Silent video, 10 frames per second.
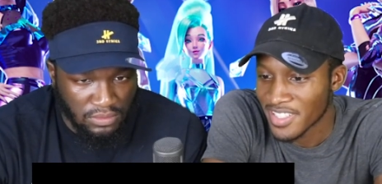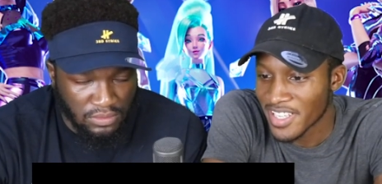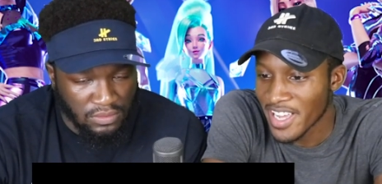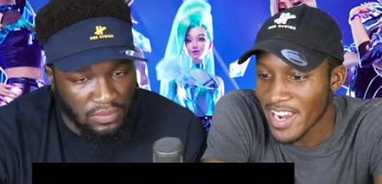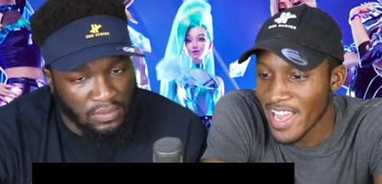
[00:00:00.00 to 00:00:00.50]

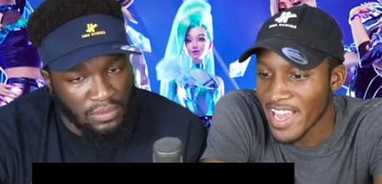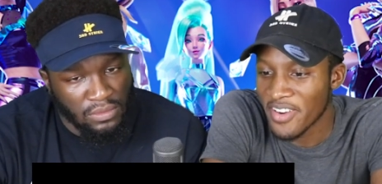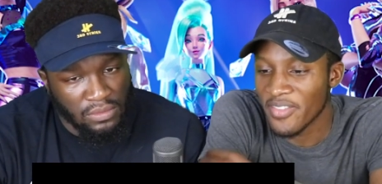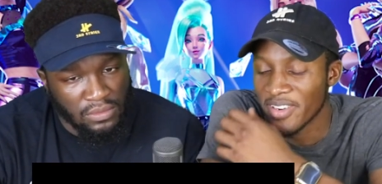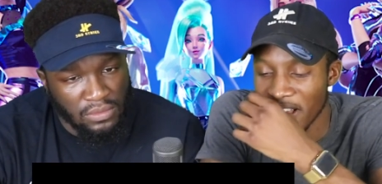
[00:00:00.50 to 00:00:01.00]
Speaker 1: They got an
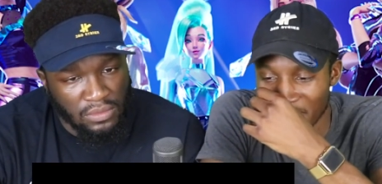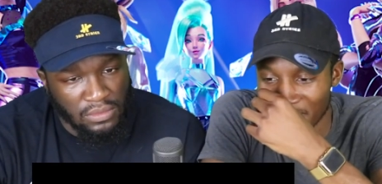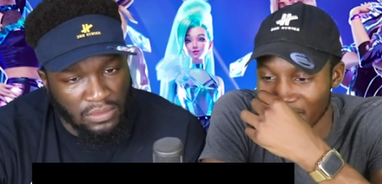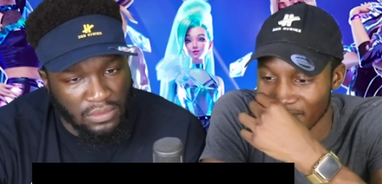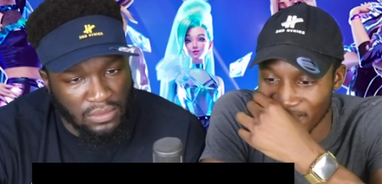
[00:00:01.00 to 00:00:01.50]
anime. That's
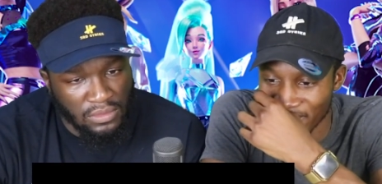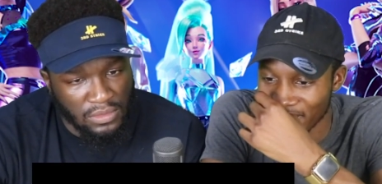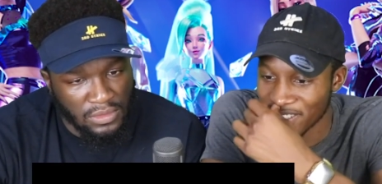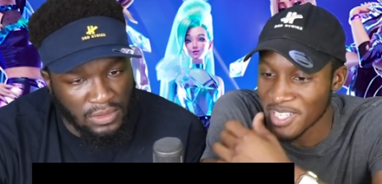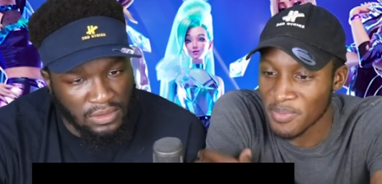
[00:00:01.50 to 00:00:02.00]

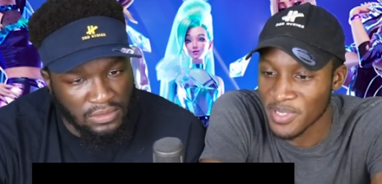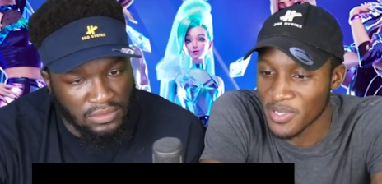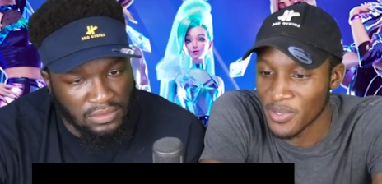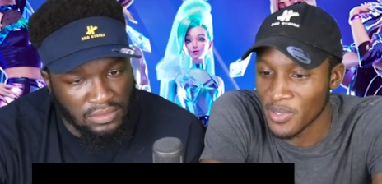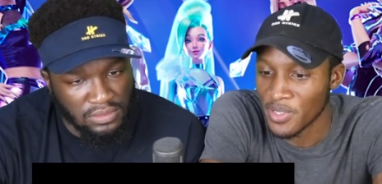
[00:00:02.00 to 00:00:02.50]
hilarious. That's pretty
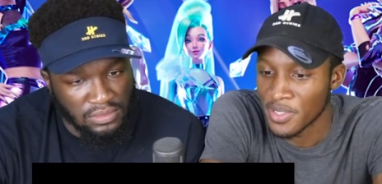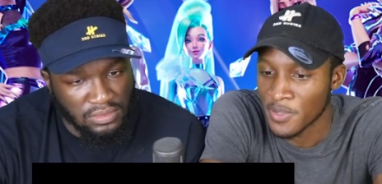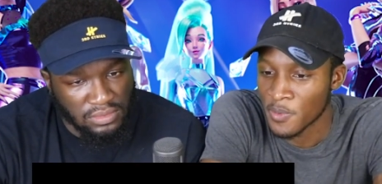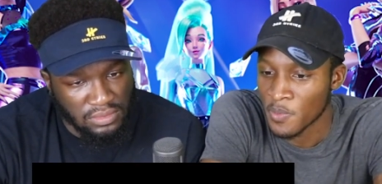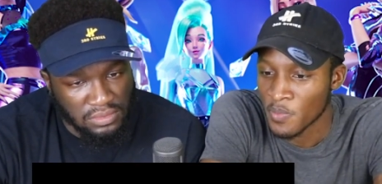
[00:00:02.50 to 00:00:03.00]
cool.
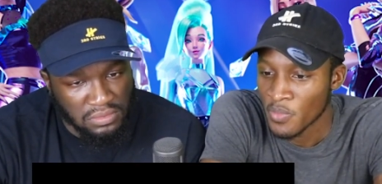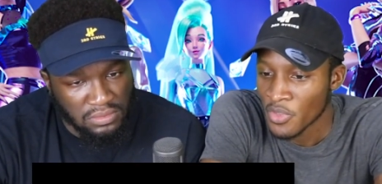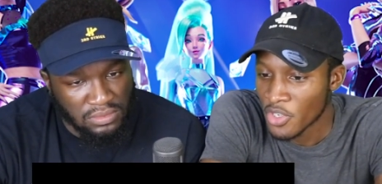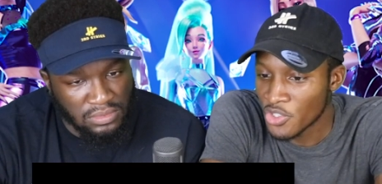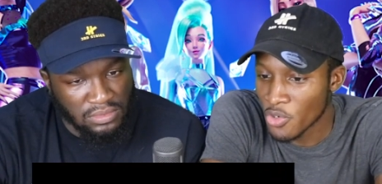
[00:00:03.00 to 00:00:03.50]

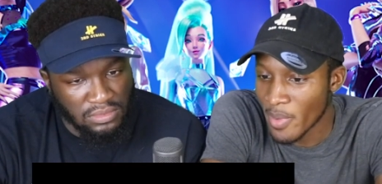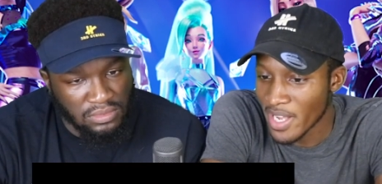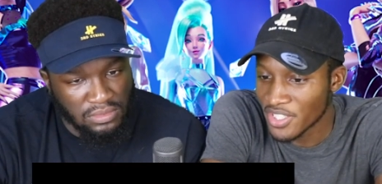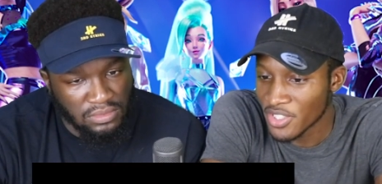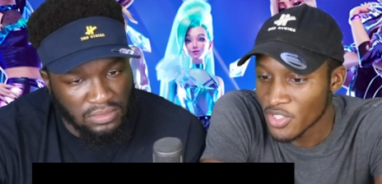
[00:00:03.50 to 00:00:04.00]
Could you
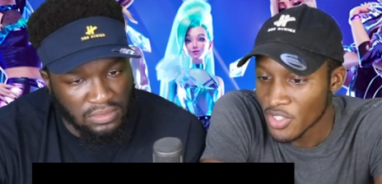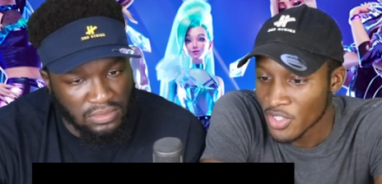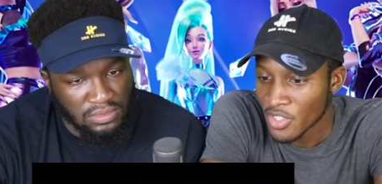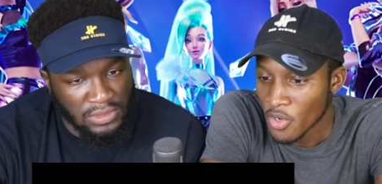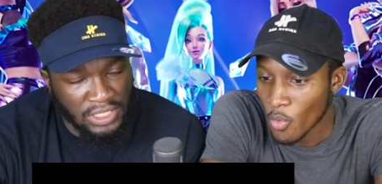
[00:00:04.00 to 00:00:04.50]
imagine?
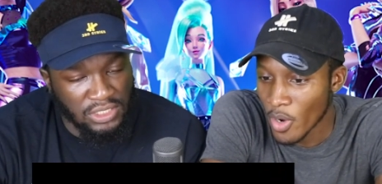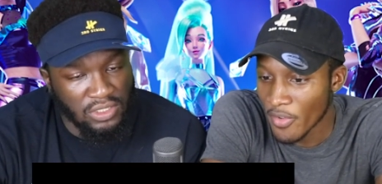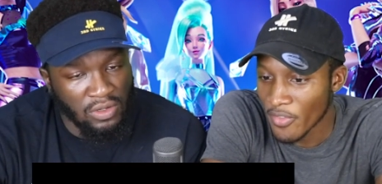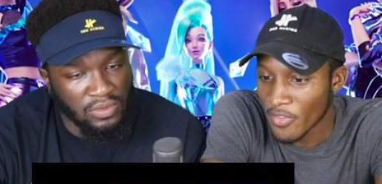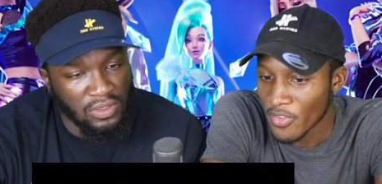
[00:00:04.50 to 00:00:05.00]
That's what
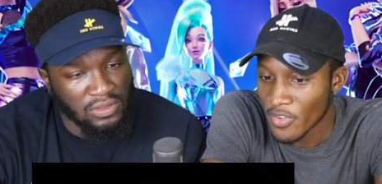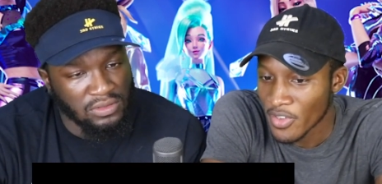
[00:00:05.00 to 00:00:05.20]
dope, a- though.